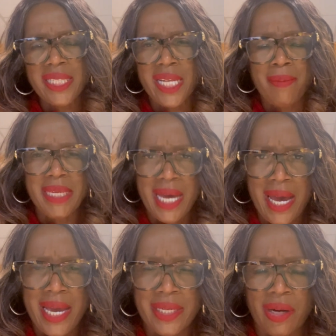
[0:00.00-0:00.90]
that I'm
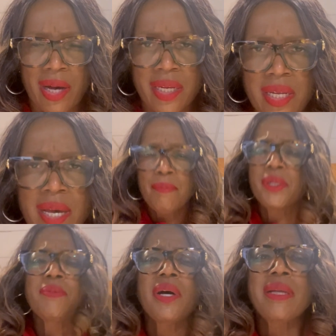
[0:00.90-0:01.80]
behind on. Put
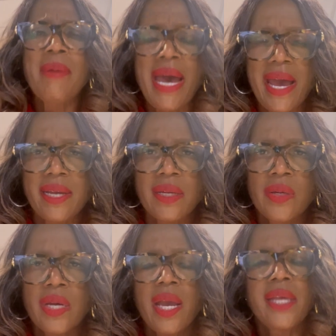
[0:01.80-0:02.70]
them on the back.
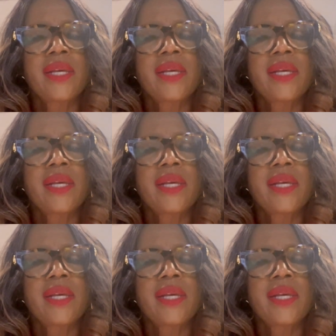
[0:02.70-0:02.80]
And